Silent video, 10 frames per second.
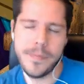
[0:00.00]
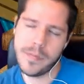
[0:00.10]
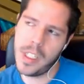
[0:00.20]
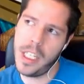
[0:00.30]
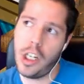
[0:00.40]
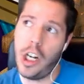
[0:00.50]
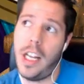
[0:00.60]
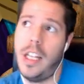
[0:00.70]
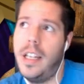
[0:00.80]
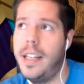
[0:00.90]
he got
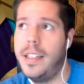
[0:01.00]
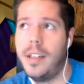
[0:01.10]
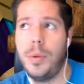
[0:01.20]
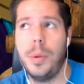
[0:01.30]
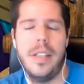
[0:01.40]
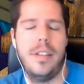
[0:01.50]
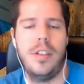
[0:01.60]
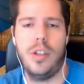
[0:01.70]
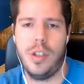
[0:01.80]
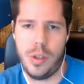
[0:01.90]
a, a crazy
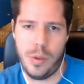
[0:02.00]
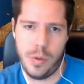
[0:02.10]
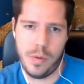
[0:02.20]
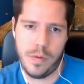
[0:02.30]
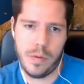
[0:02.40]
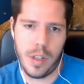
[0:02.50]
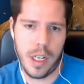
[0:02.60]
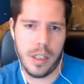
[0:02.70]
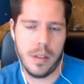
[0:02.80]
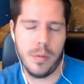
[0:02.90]
turn two,
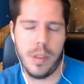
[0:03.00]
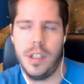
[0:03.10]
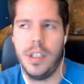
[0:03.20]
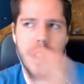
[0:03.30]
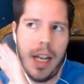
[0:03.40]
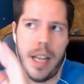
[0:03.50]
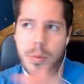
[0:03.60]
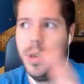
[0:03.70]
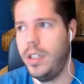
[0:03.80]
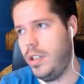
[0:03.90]
right? With the Night
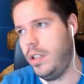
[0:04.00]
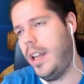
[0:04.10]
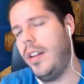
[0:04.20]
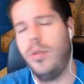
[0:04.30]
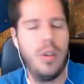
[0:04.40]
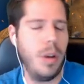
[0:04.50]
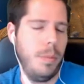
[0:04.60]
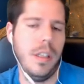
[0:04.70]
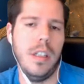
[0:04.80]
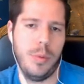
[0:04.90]
Watch and
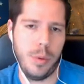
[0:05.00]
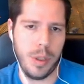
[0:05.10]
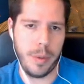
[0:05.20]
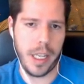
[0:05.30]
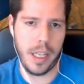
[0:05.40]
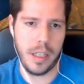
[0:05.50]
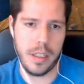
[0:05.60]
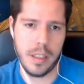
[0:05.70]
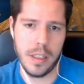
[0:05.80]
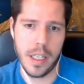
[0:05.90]
completely ruined my hand.
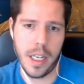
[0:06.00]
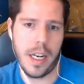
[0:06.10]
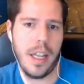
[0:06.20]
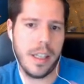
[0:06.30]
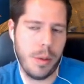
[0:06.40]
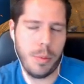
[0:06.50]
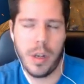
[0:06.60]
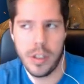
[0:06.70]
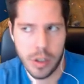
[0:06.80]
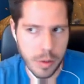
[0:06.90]
And I had that
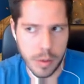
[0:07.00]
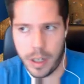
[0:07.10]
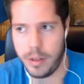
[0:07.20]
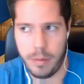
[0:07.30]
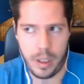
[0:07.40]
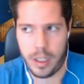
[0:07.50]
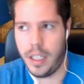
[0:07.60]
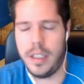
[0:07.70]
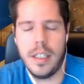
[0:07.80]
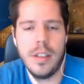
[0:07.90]
one turn where I
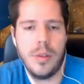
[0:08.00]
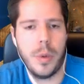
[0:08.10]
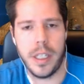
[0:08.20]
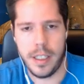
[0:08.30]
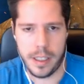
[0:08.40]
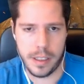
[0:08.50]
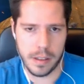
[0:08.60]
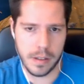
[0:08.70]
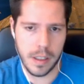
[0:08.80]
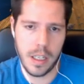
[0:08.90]
like didn't do anything.
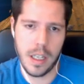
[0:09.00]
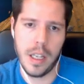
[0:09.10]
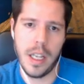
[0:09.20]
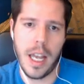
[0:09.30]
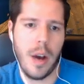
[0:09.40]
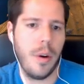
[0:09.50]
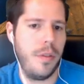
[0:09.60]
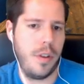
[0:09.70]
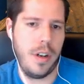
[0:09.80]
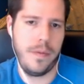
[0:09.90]

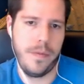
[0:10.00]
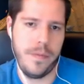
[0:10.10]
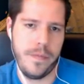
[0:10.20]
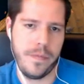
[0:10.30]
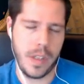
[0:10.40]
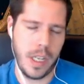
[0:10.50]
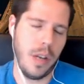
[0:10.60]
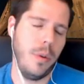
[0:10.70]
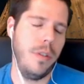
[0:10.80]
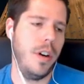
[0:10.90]
However,
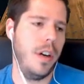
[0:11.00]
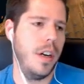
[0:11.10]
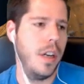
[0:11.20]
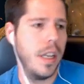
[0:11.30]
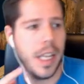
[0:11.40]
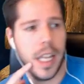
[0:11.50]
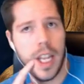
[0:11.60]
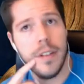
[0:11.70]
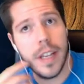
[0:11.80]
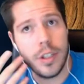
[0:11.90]
however,
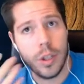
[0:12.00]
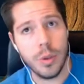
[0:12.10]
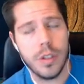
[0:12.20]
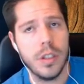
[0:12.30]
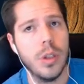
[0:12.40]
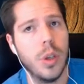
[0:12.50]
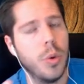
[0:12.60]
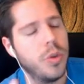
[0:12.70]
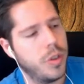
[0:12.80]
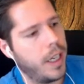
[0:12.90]
if he had chosen to go
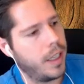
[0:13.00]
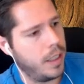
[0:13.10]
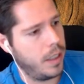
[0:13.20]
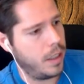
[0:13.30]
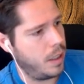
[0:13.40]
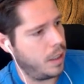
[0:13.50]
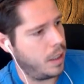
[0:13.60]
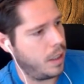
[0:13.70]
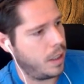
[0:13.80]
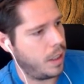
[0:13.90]
second,
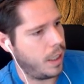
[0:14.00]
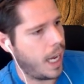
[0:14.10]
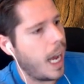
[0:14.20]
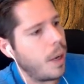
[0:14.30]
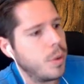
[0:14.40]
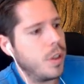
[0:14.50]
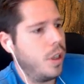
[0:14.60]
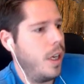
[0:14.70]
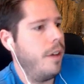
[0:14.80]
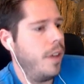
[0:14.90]
I would
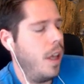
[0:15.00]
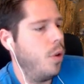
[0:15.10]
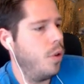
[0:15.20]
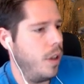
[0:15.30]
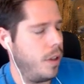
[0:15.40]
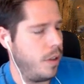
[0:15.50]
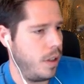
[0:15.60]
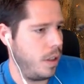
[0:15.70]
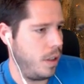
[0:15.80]
not have K O'd the, the